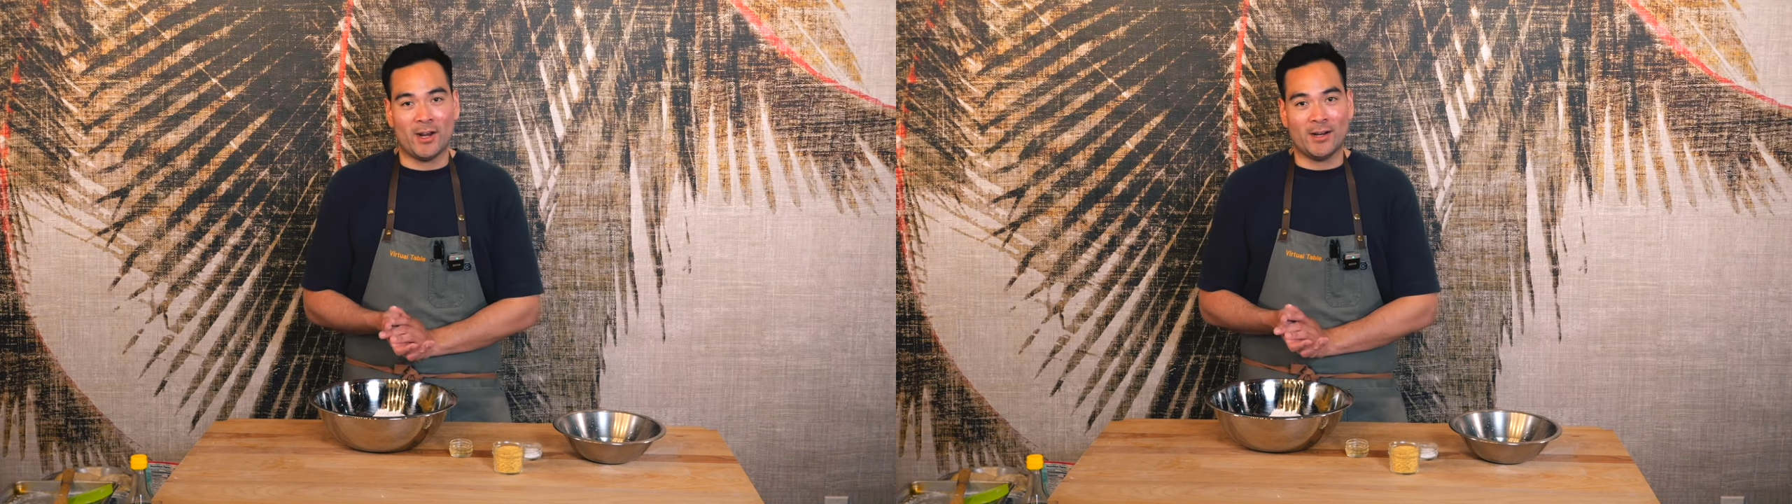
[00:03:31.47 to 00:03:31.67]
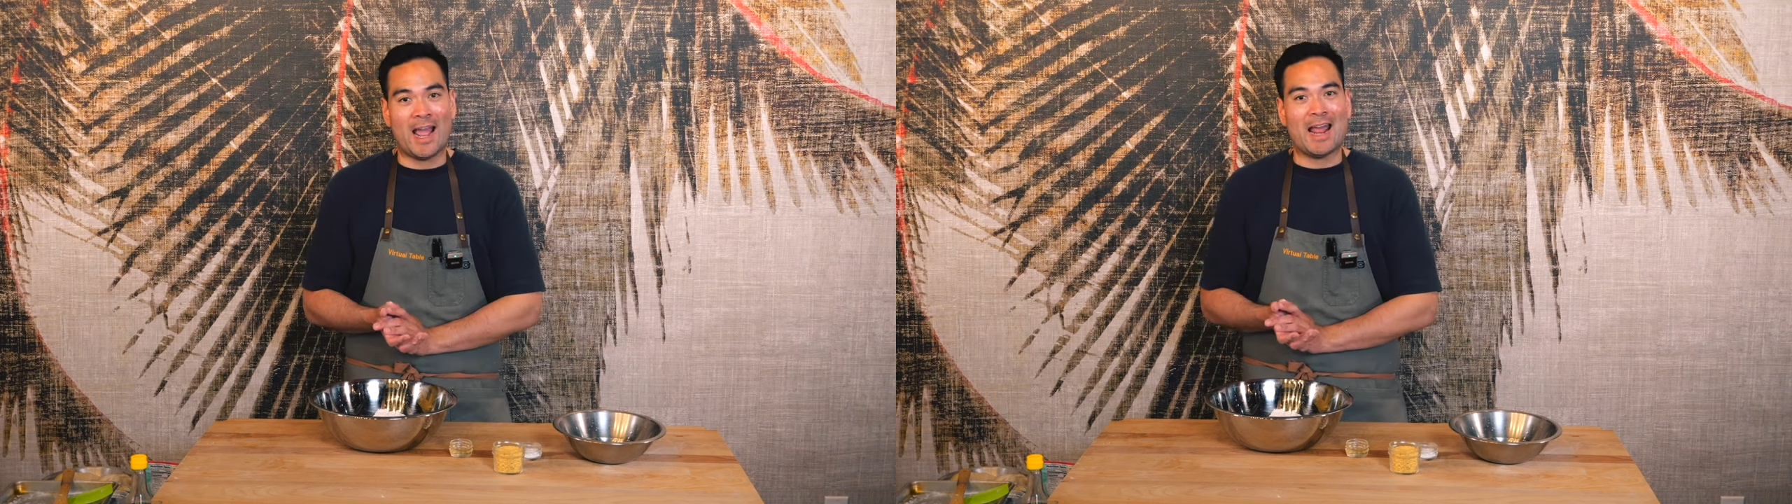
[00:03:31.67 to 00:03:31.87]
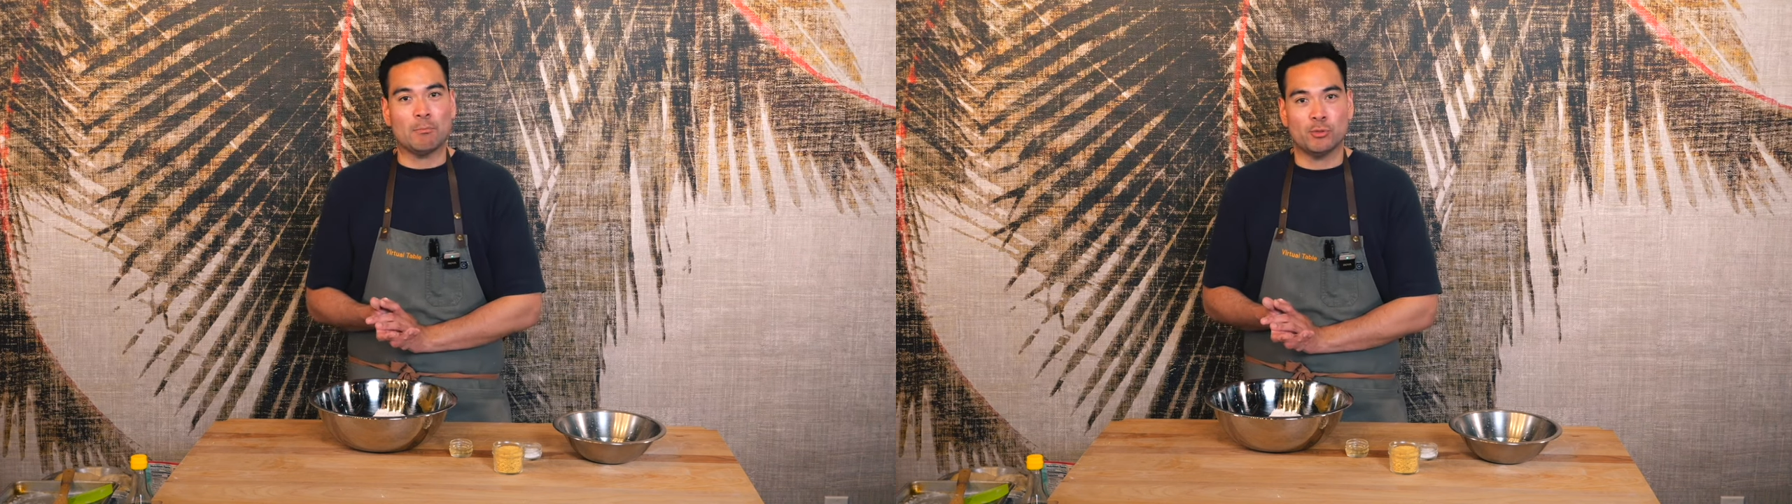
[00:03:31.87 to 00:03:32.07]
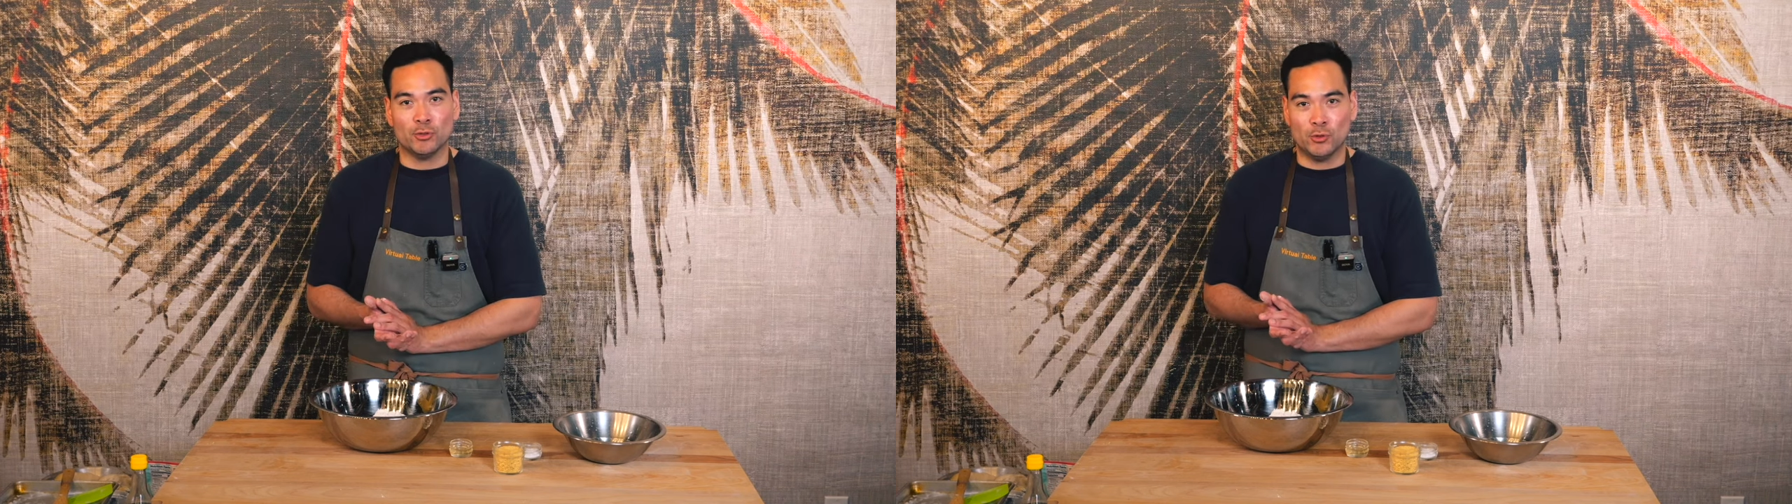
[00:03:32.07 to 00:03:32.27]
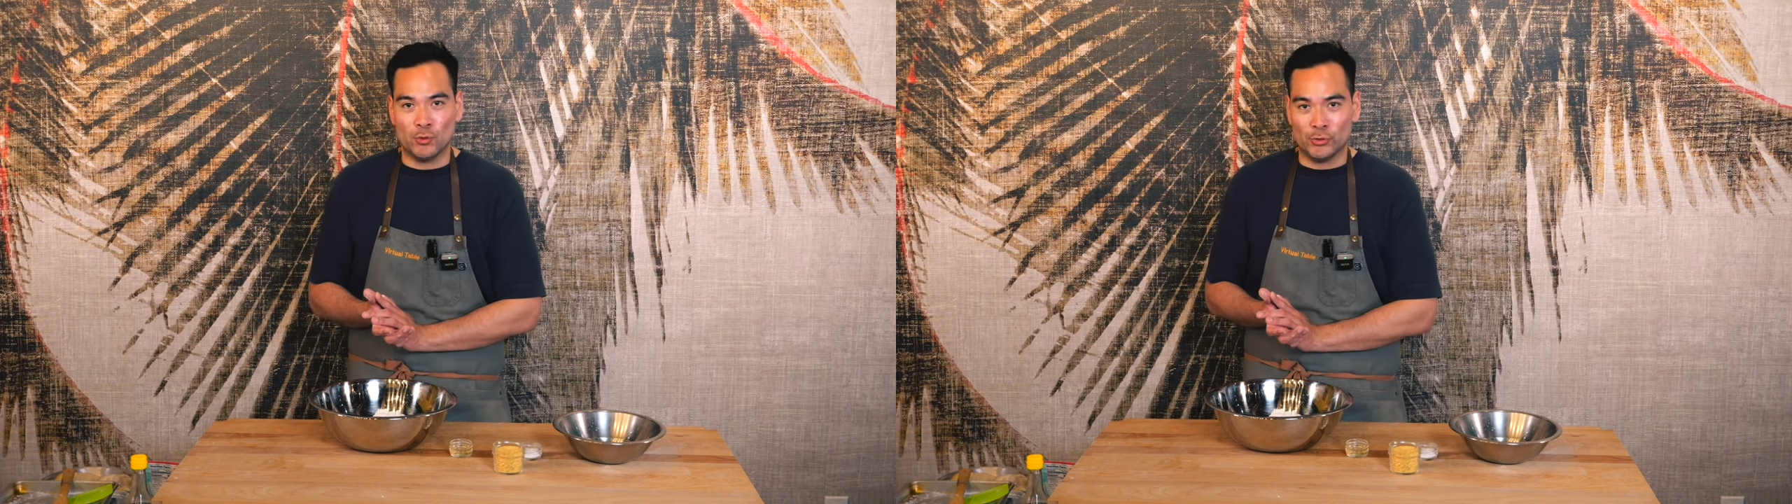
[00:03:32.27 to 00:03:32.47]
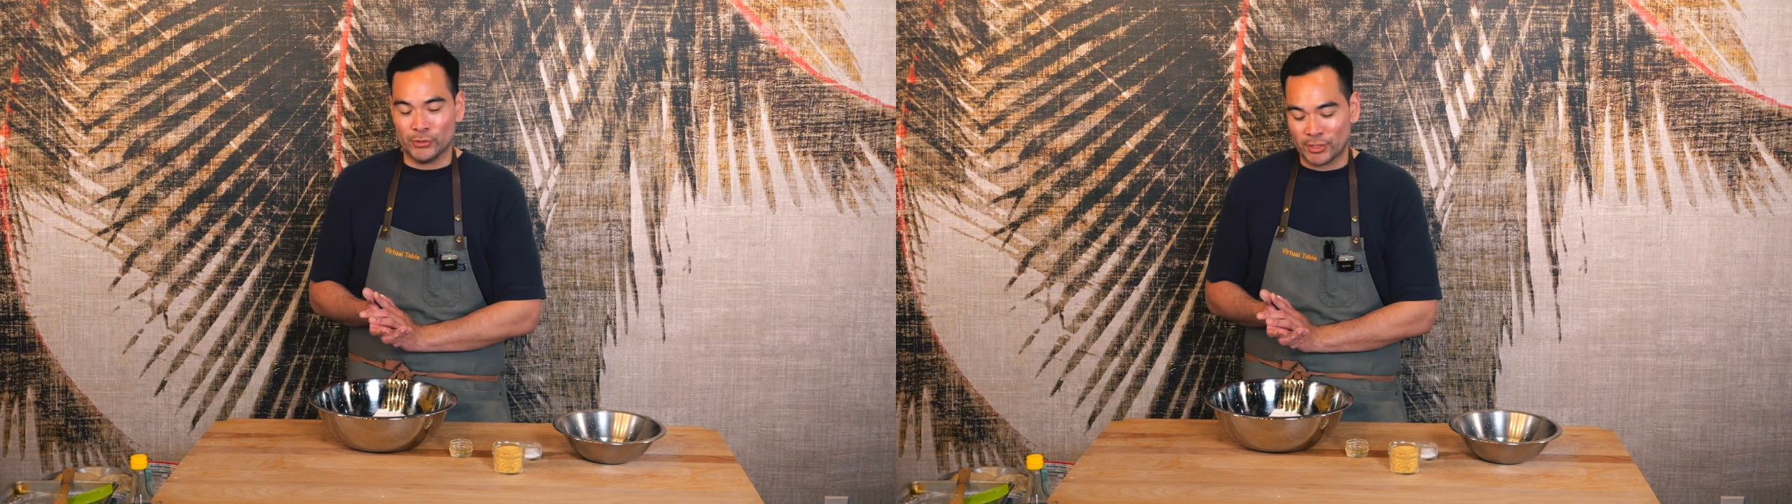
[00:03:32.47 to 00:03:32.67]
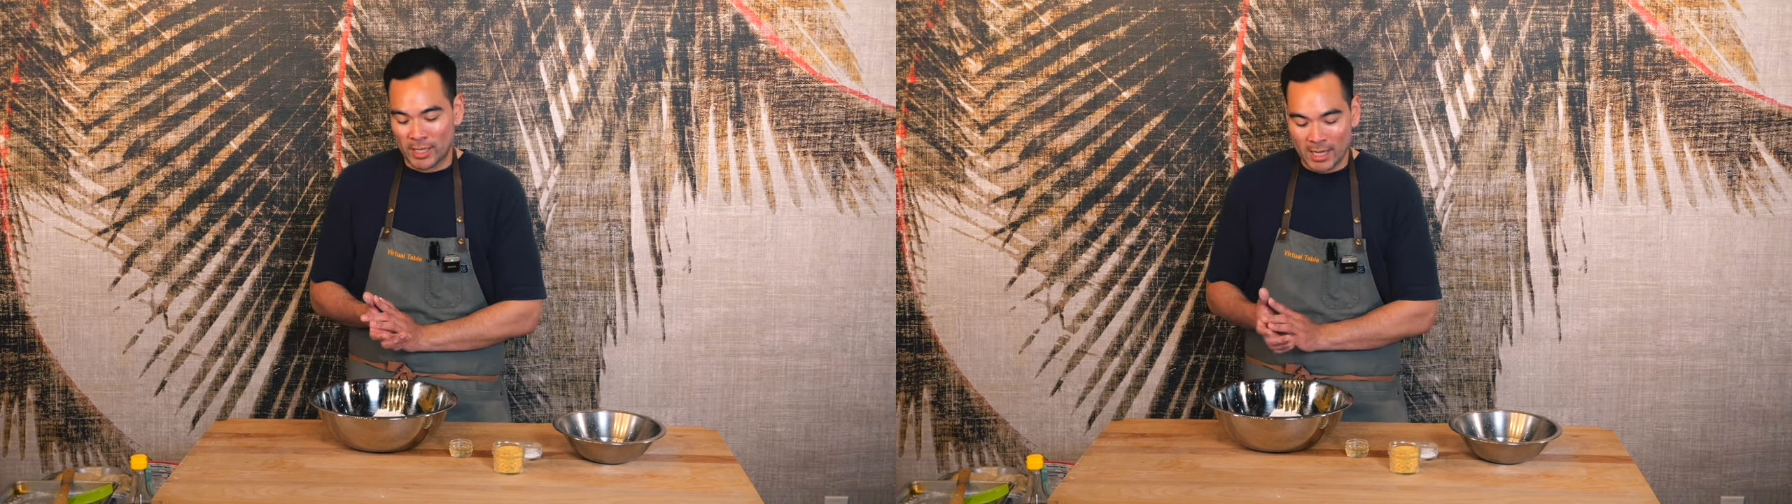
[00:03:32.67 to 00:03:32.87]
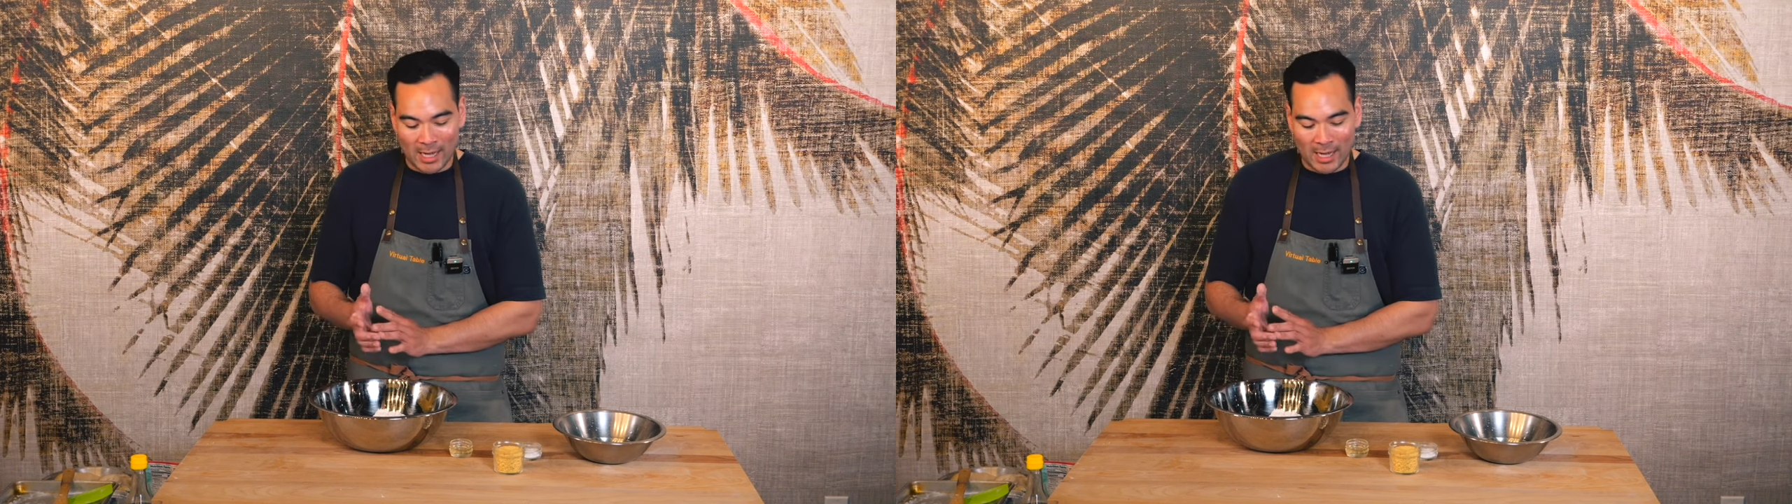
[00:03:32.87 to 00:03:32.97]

on hand-pulled noodles.